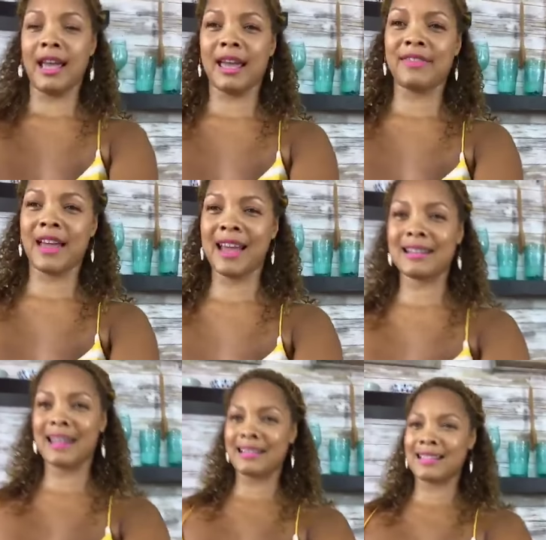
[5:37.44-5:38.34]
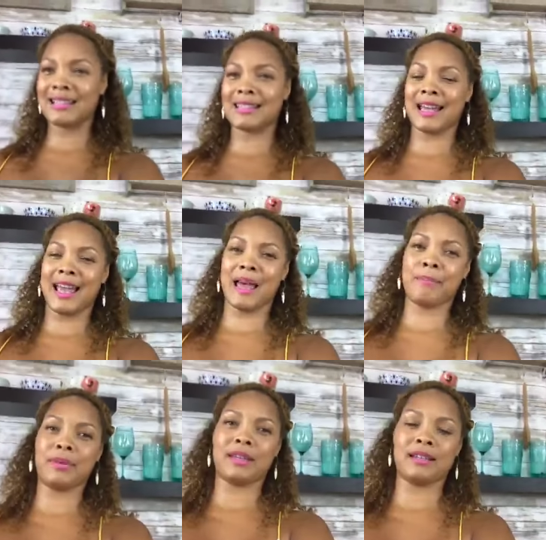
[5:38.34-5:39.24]
And that that tends to
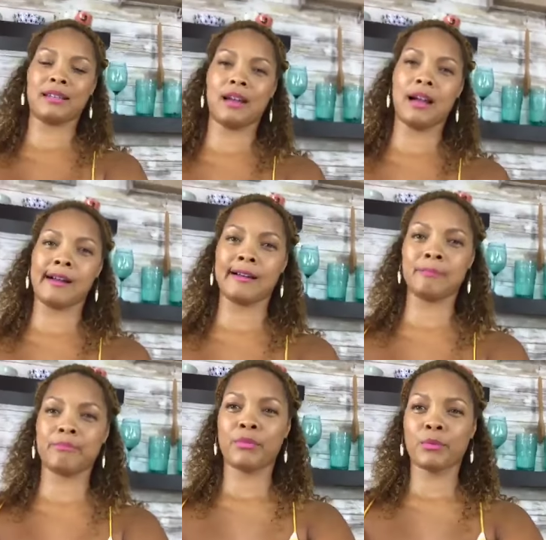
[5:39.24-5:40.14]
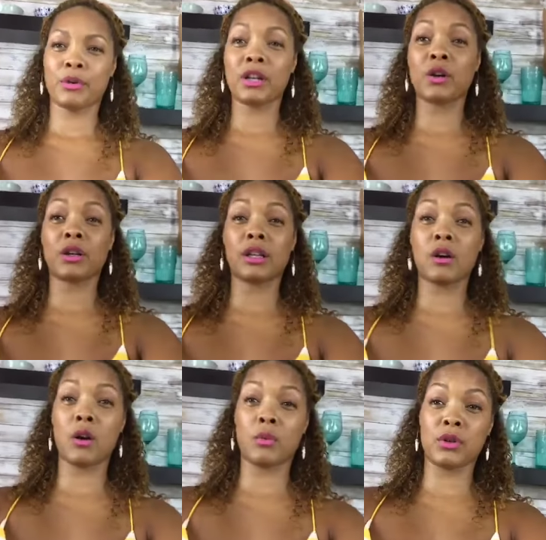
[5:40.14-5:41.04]
happen um, pretty early
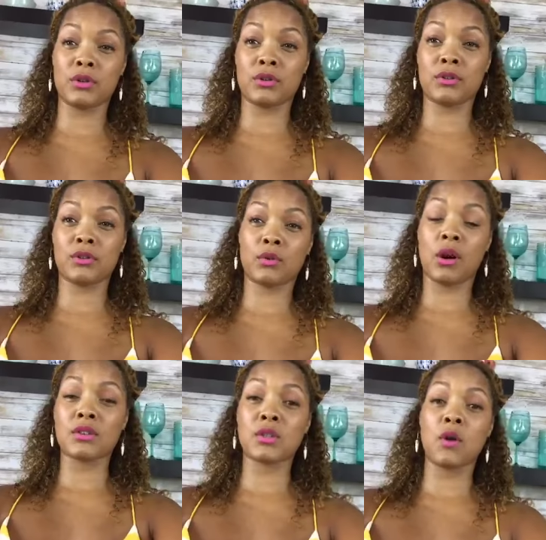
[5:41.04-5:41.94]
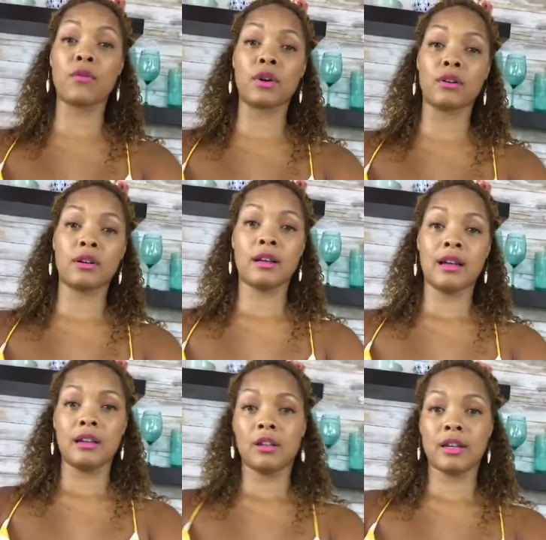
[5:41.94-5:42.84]
on when you cross over
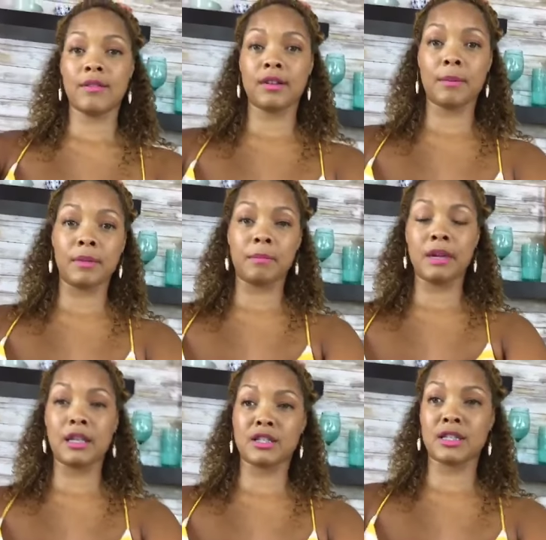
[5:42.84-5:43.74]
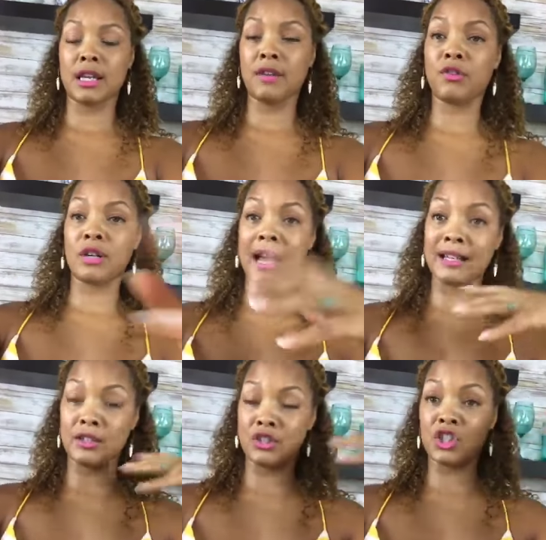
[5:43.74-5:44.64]
you're giving up the meats, and if you're not
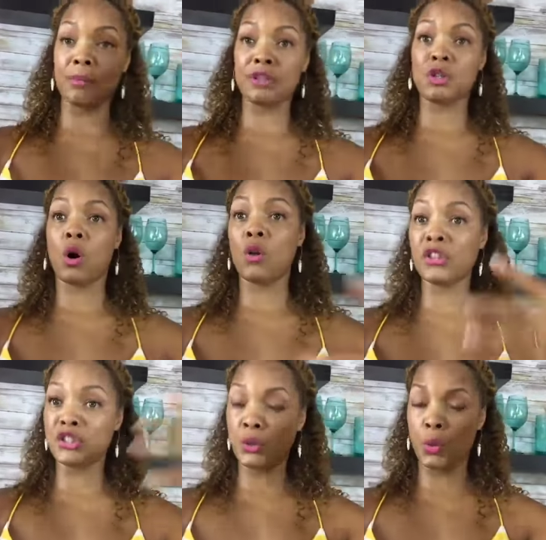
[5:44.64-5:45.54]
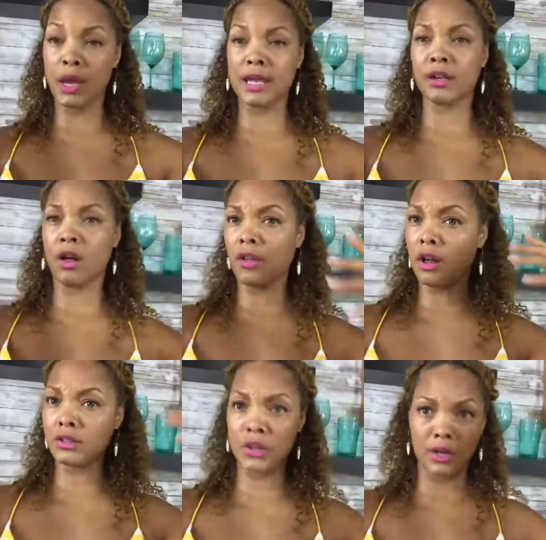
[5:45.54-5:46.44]
jumping to all the soy and all the
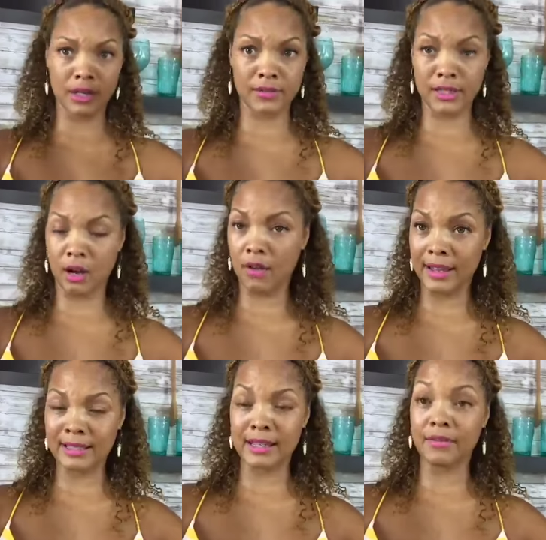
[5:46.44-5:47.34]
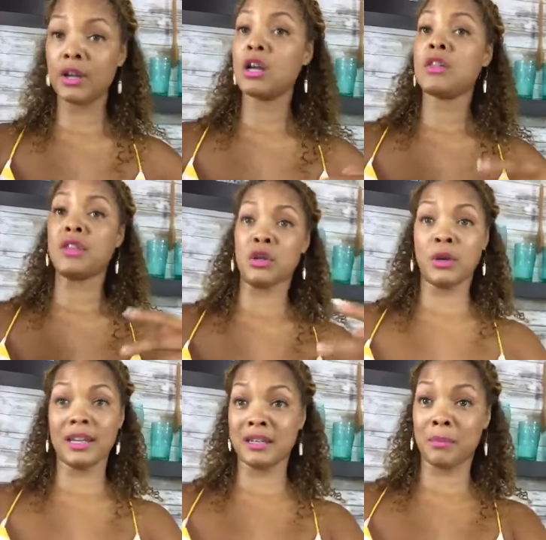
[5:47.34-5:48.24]
alternatives and all that stuff, then you
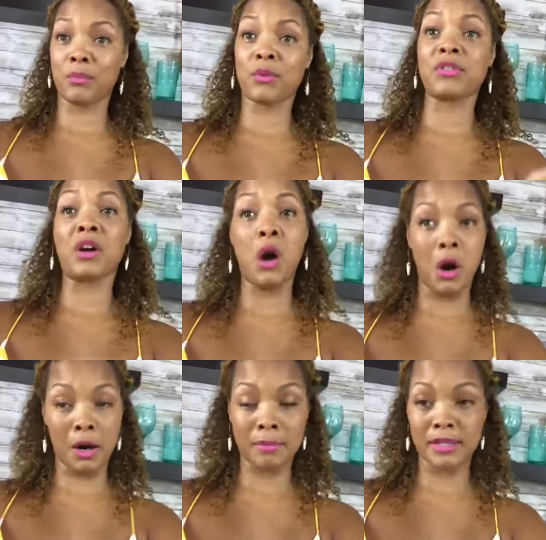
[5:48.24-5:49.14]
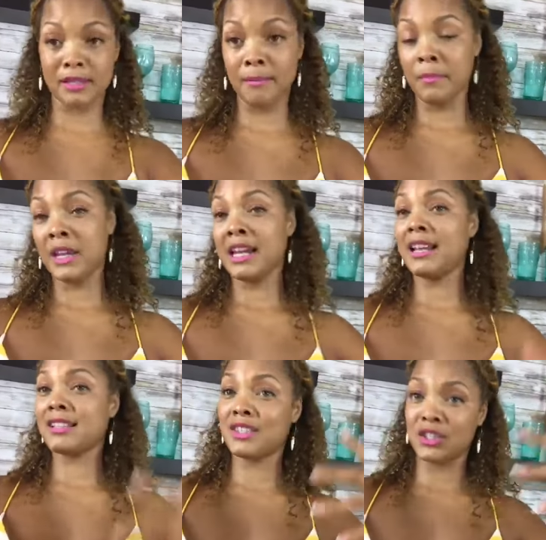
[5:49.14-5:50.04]
end up with the carbs.
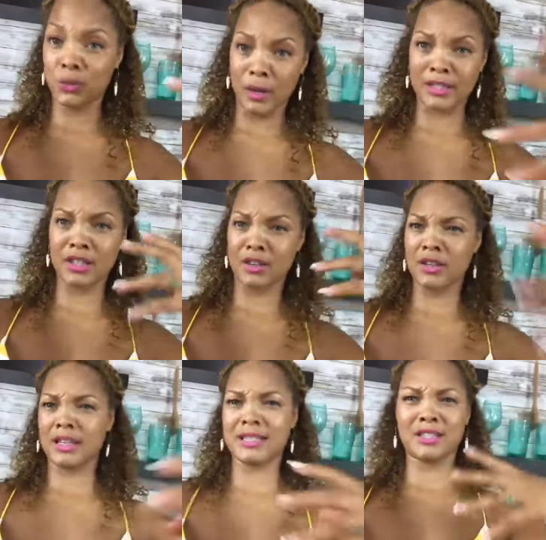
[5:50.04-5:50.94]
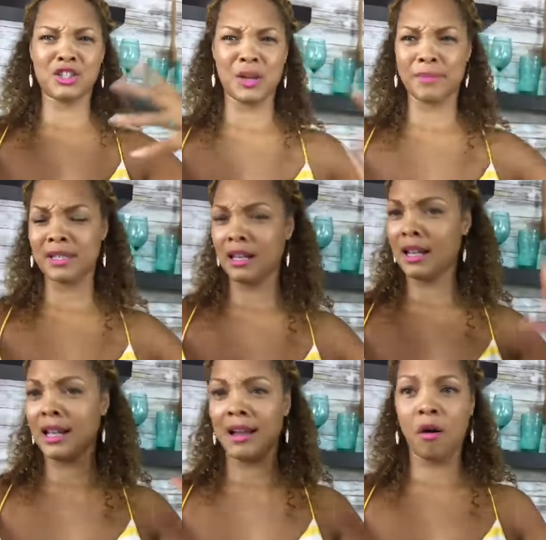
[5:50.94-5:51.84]
Hence the sweets, the cookies, the chips,
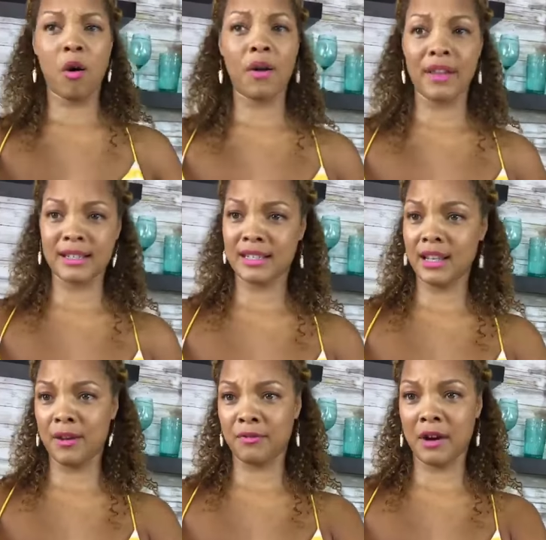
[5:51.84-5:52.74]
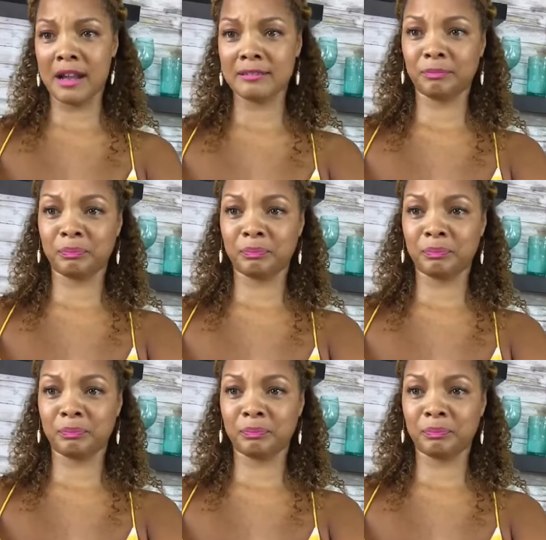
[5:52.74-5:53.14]
all that stuff, right?